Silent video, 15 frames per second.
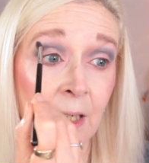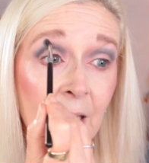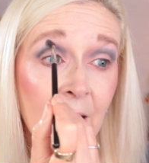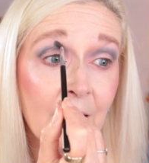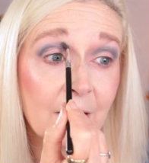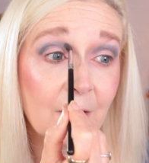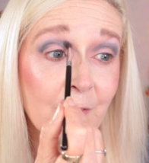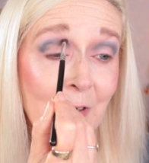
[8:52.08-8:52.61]

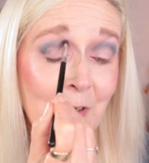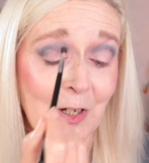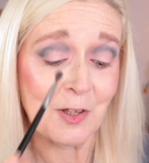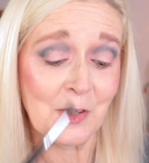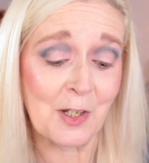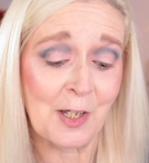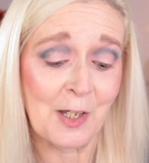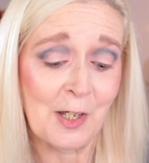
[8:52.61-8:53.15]
and I feel like
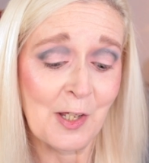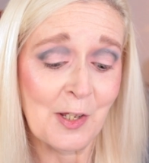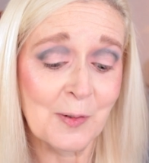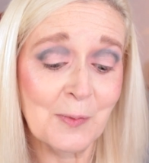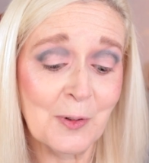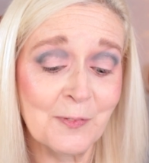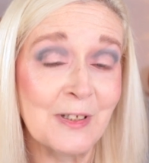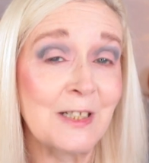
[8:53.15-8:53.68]
the
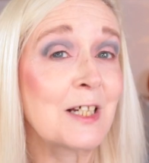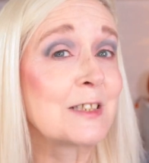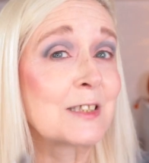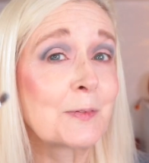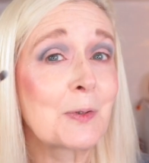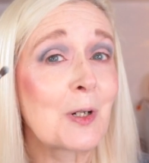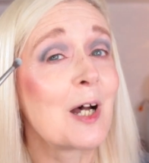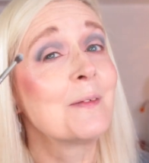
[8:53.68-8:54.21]
more videos I
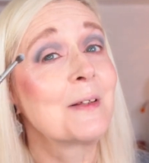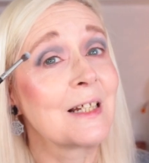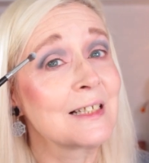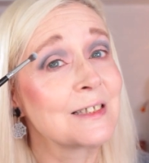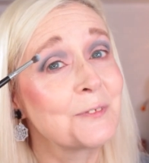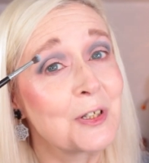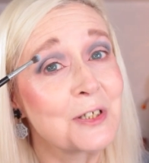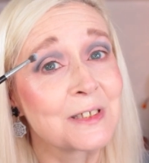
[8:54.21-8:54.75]
put up, the
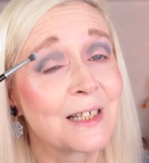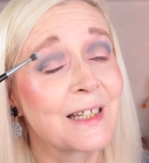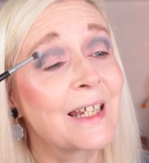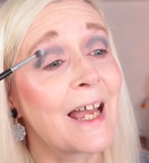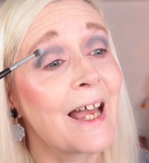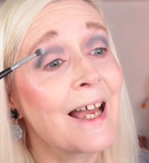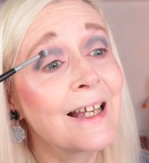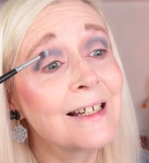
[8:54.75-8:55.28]
less views I
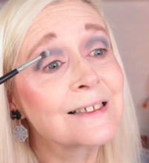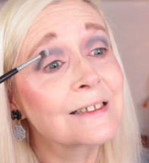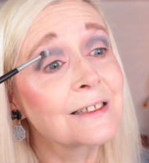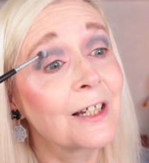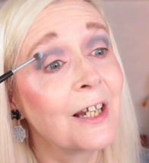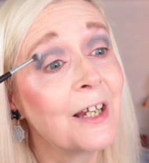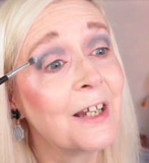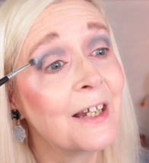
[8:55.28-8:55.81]
get, so
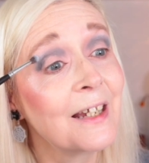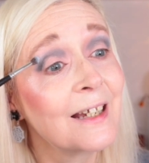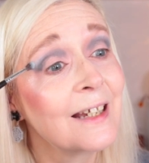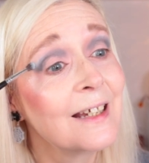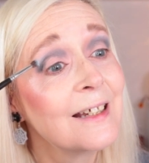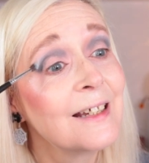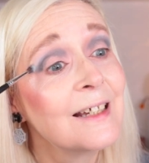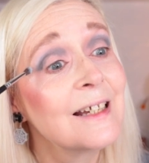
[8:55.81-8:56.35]
I
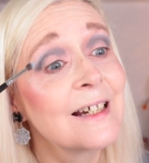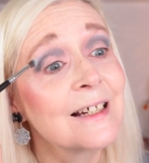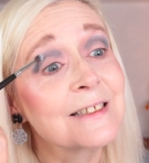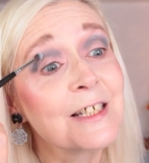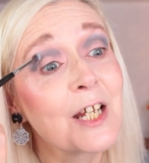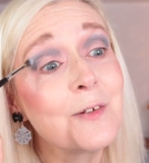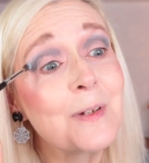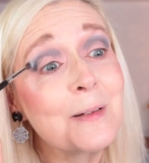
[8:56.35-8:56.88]
don't
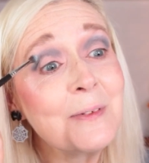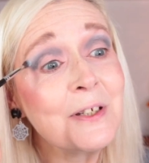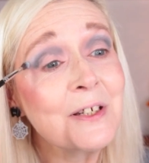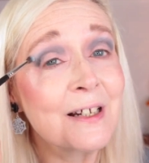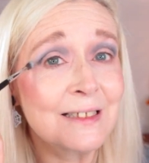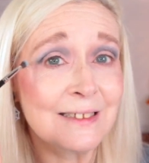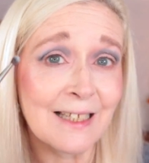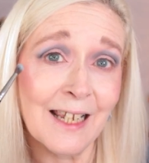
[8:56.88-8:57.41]
know, maybe you
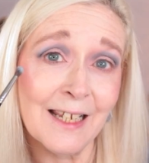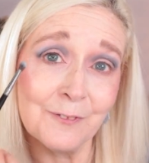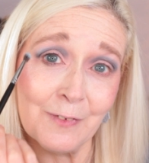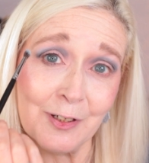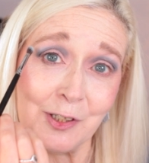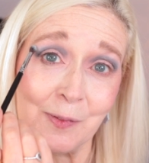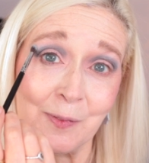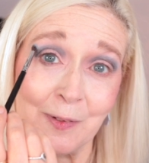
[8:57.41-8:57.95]
guys are getting
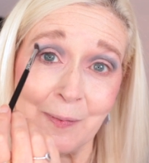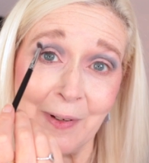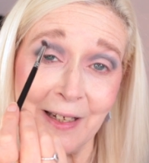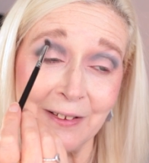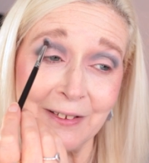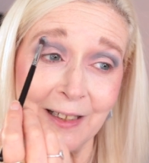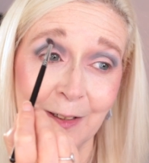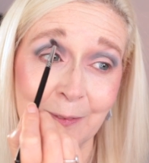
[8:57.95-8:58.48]
fed up with
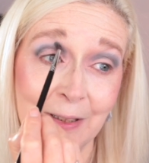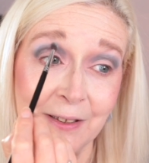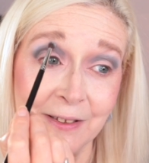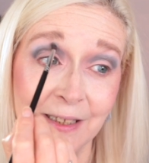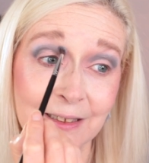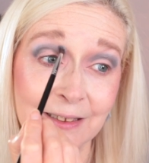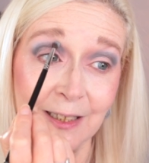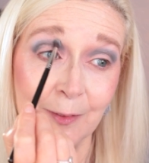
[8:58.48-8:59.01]
me
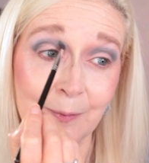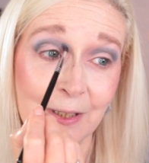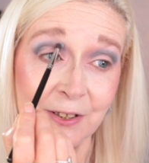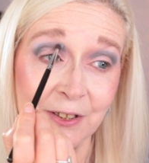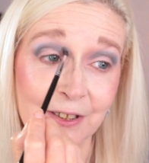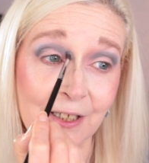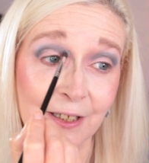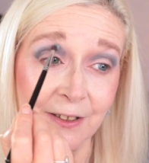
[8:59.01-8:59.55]
uploading so much,
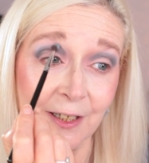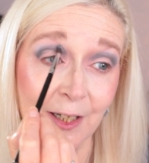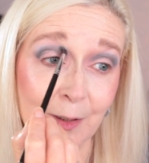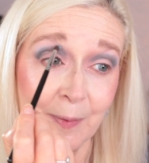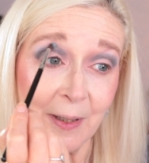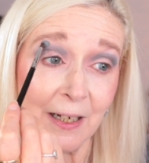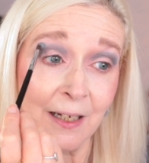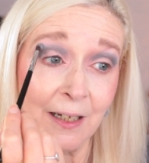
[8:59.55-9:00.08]
I don't know,
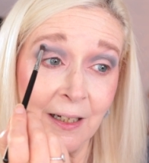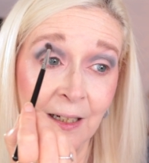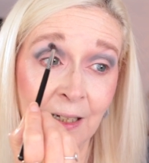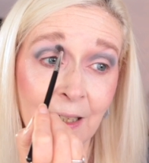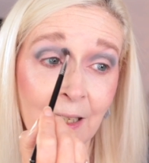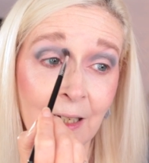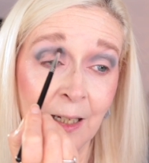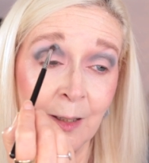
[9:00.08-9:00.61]

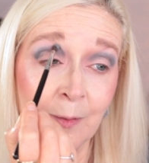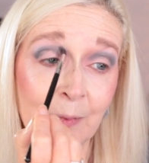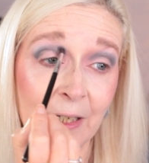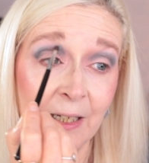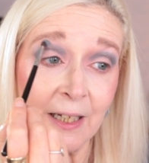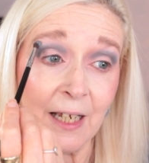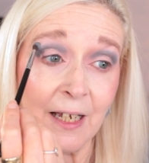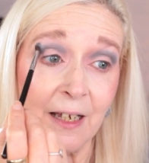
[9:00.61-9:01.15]

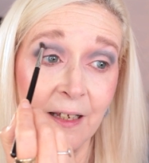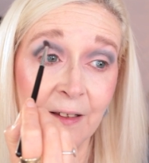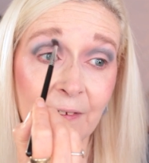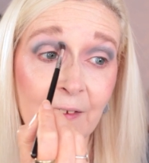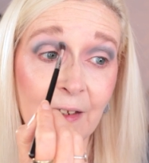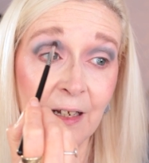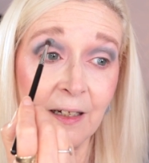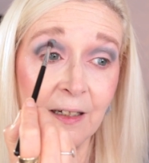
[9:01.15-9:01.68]
but yeah,
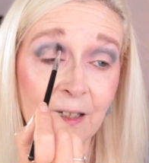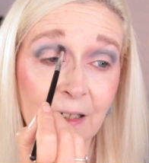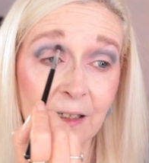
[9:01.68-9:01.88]
that